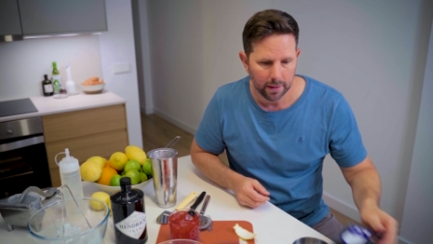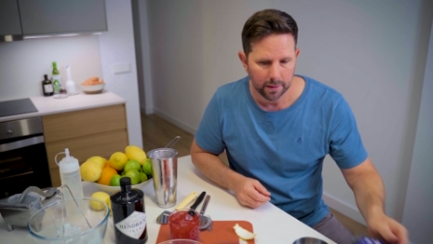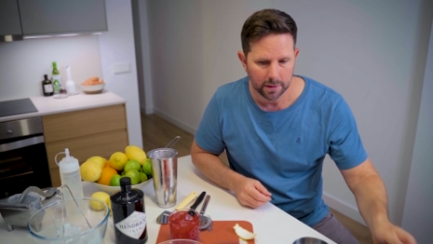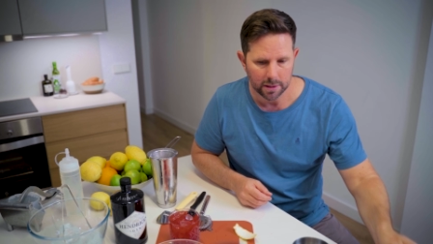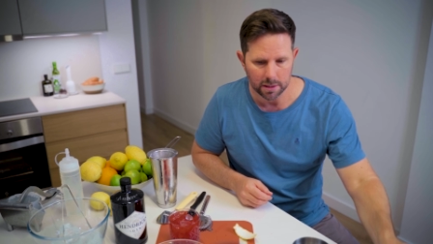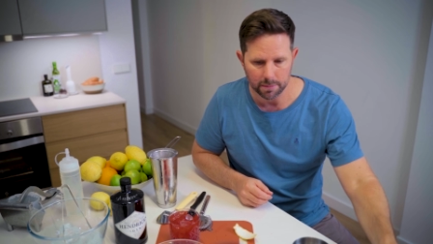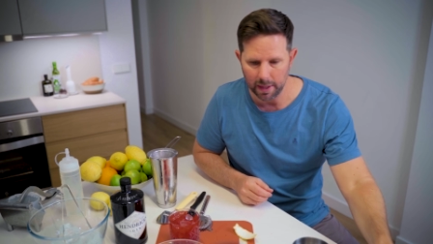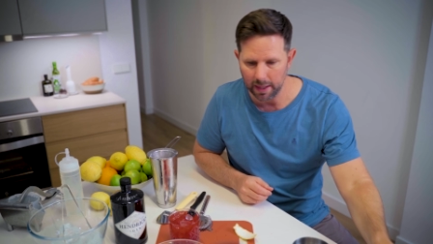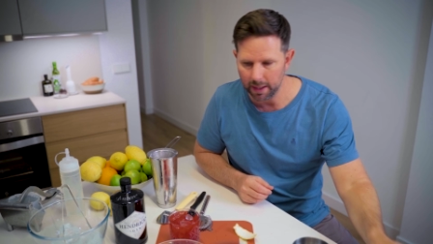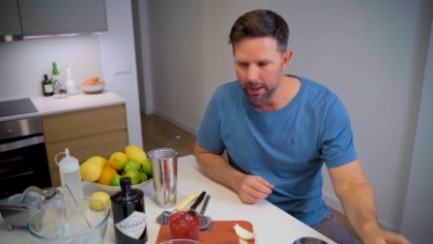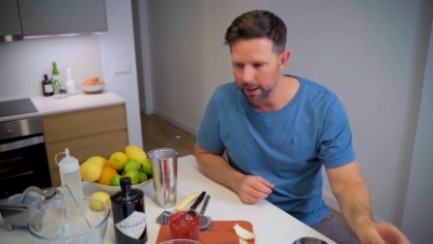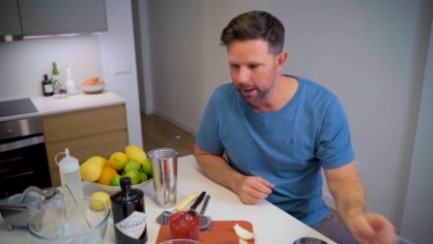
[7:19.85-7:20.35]

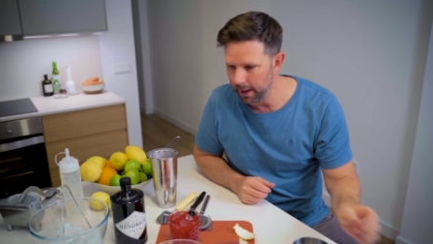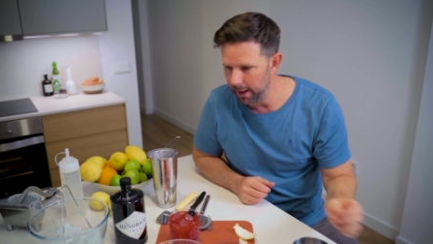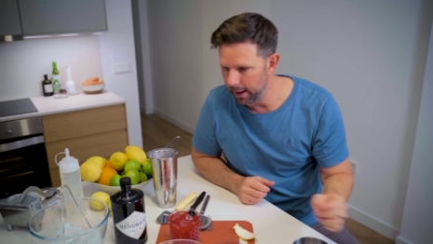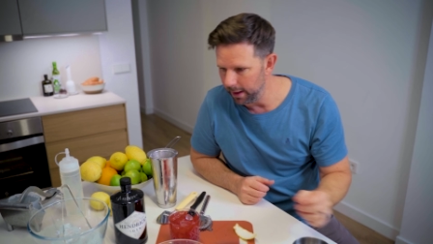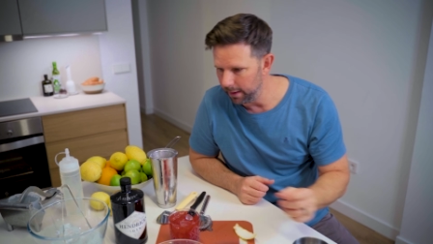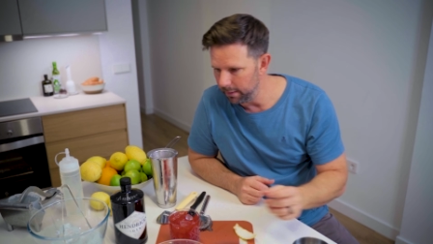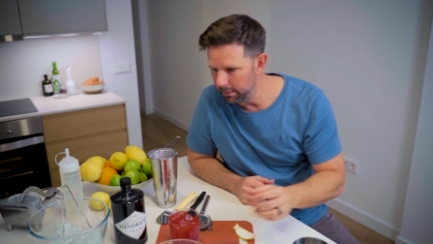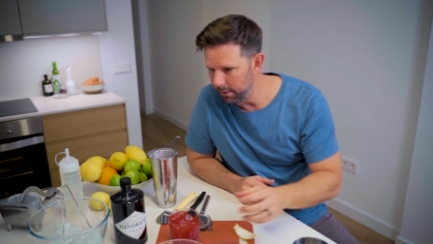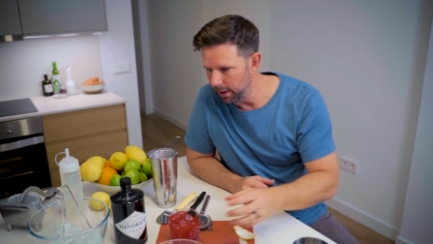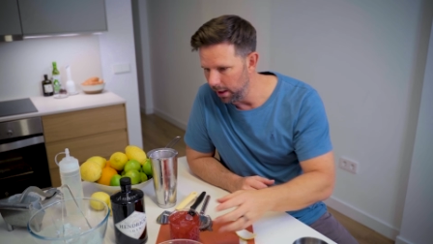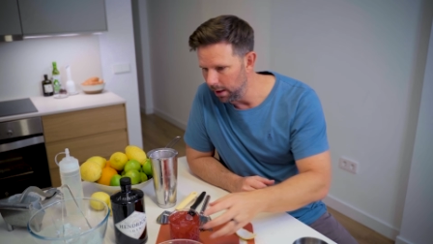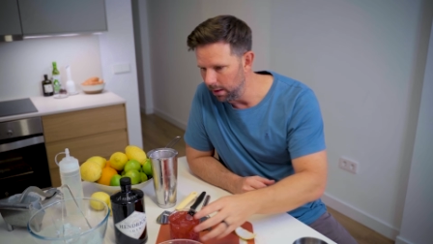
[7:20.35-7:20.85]
to make
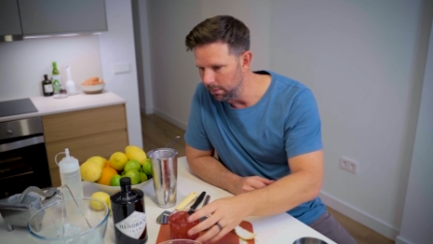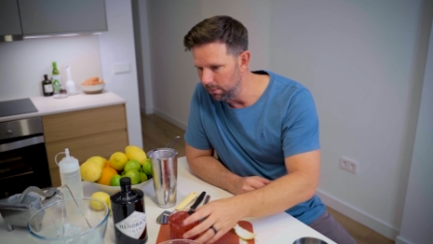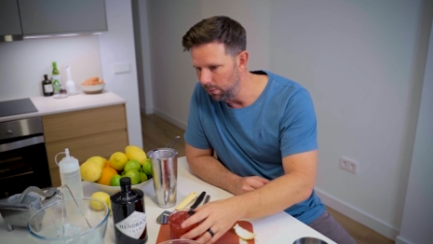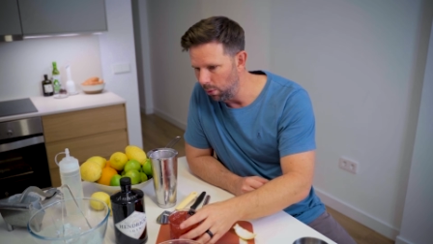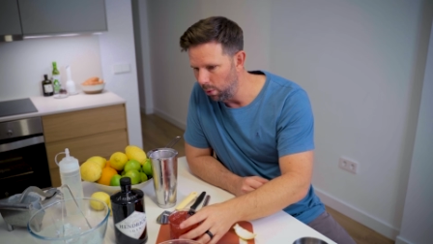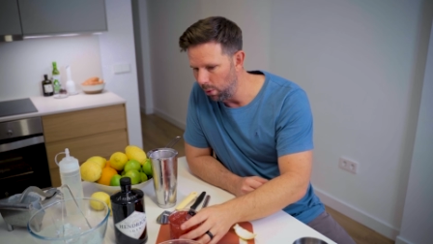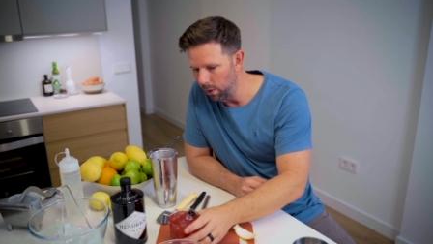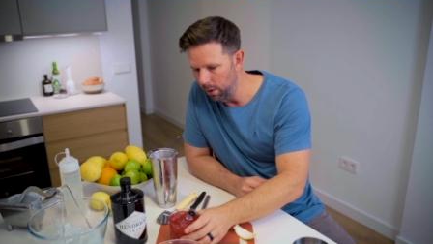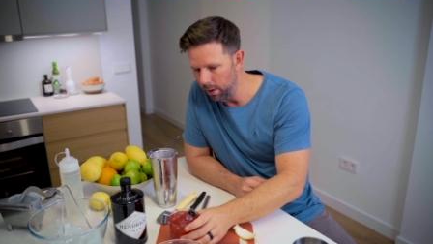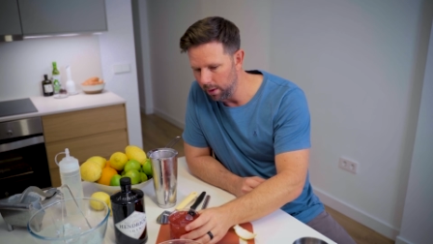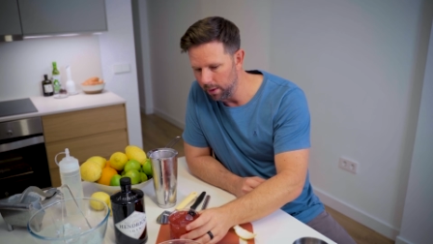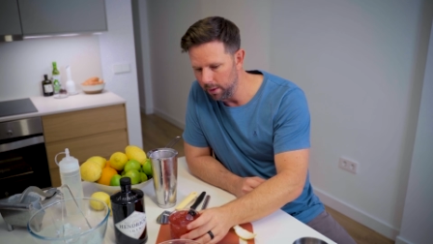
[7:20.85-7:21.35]
it
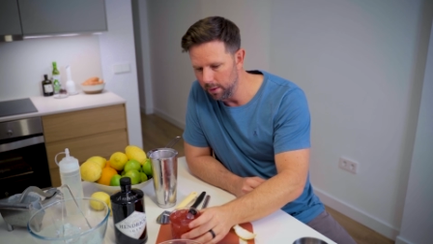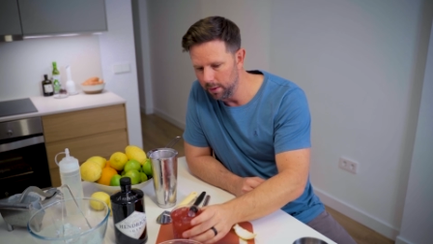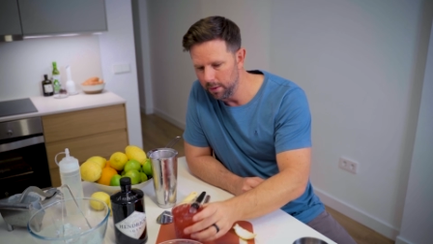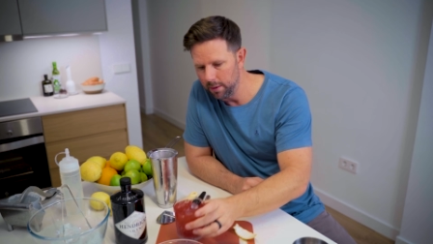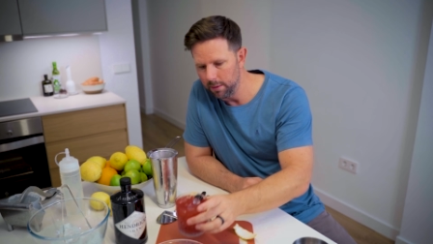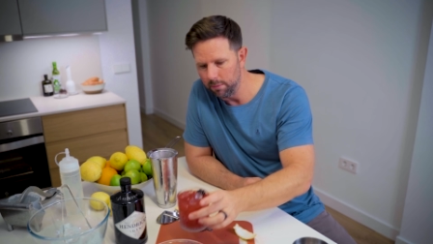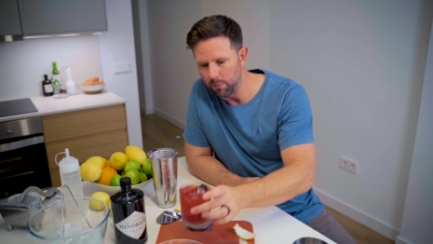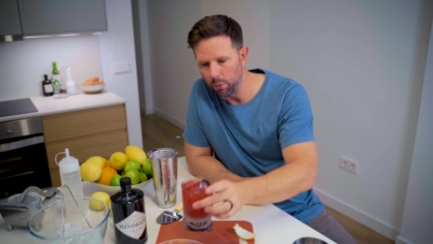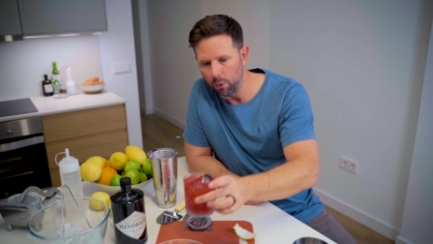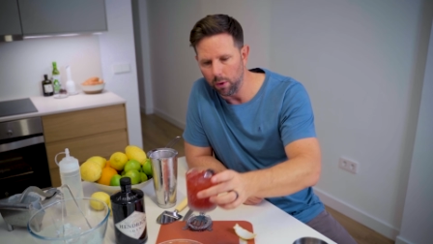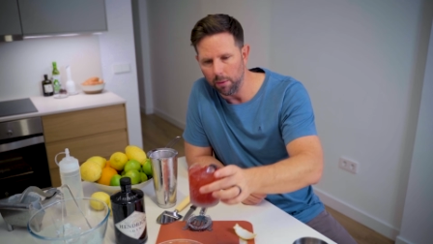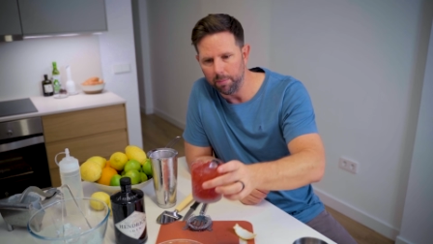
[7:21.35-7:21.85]
more
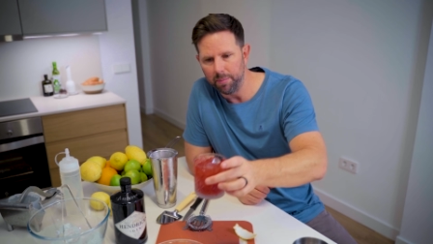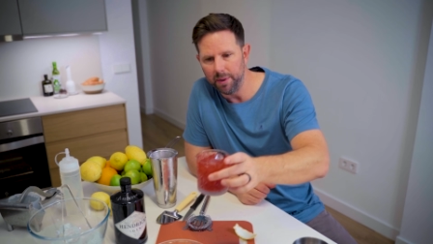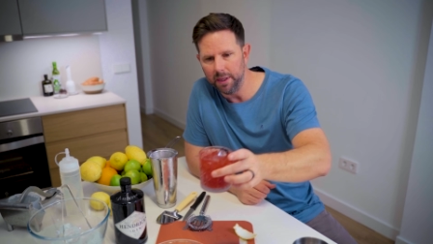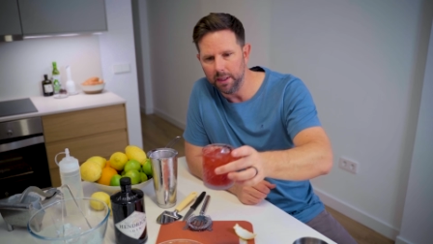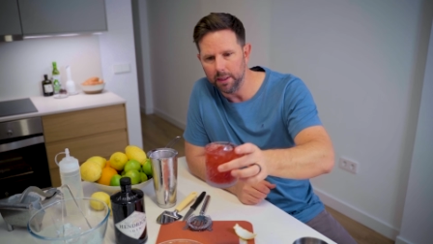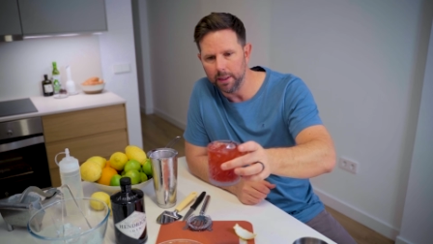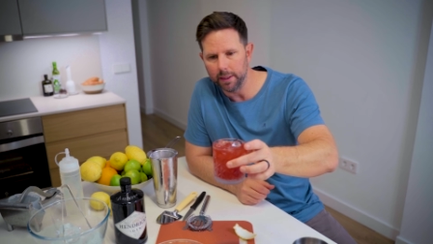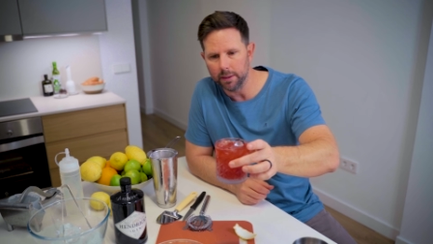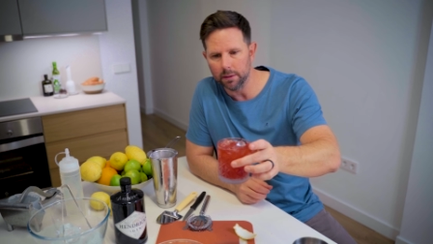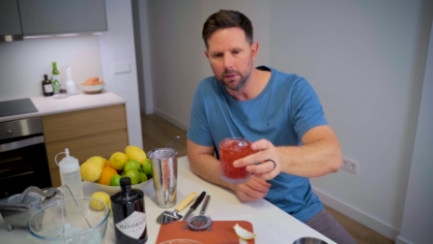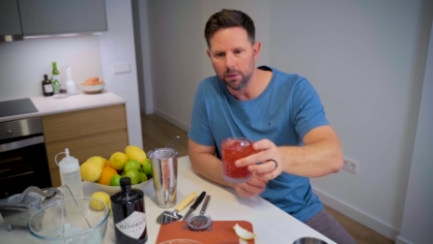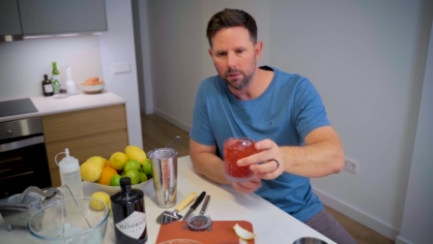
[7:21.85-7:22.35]

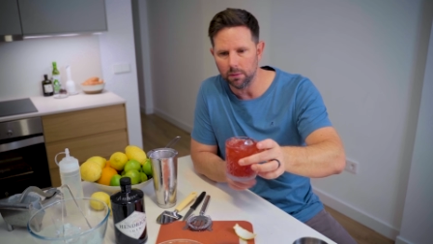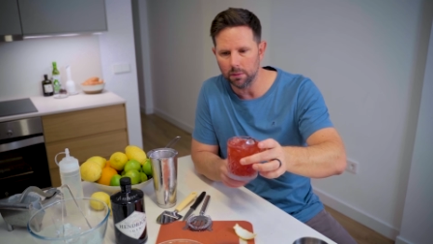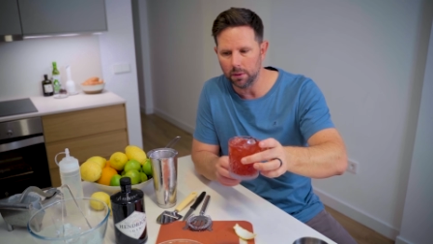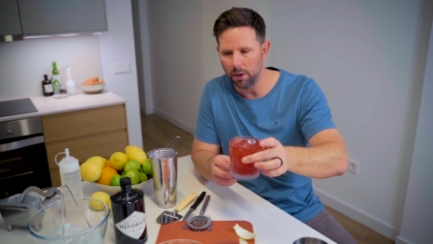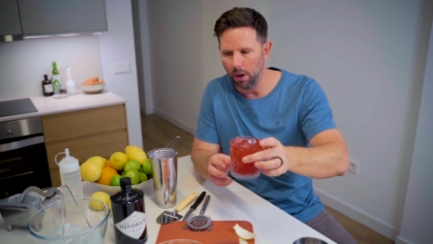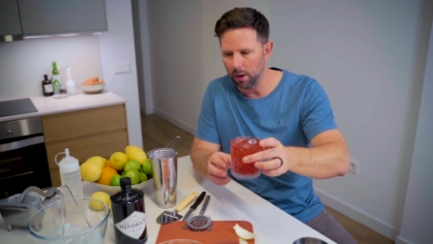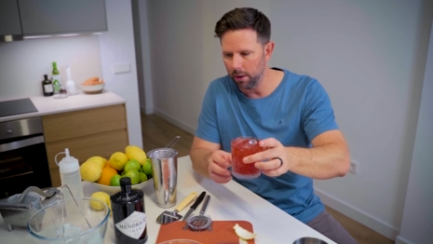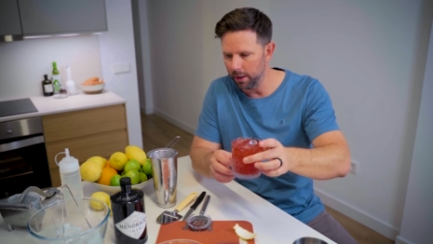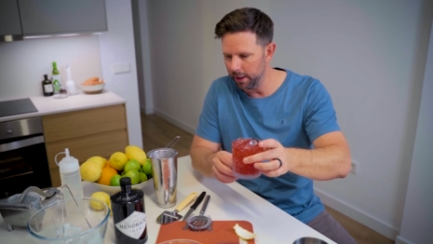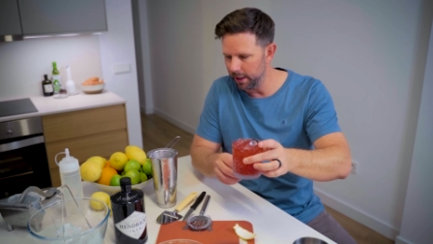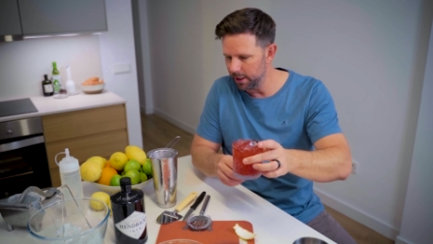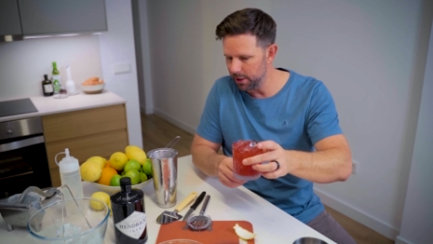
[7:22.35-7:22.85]
appealing, a little
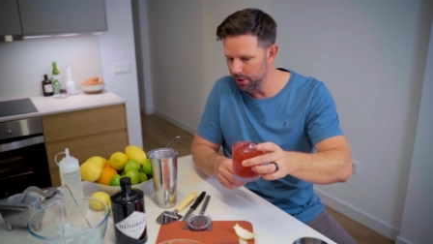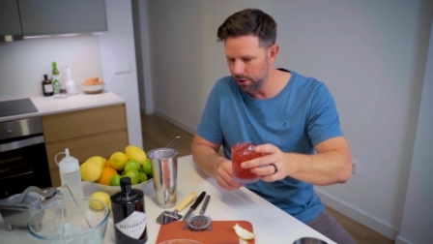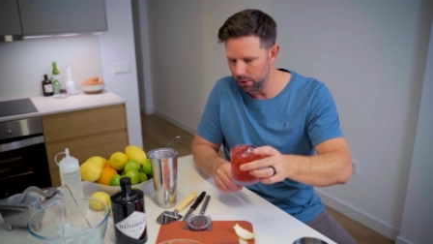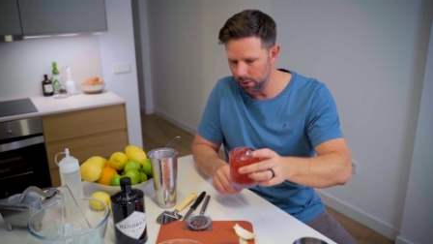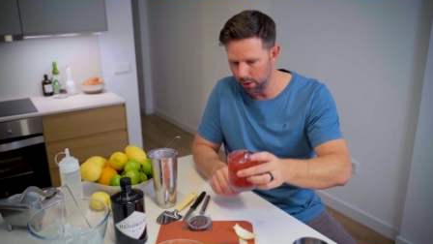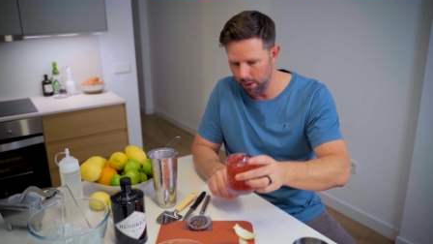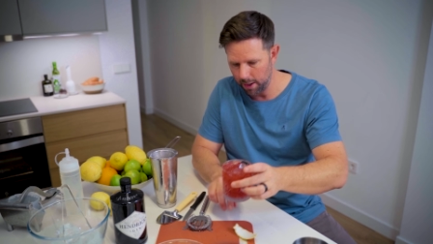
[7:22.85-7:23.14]
garnish.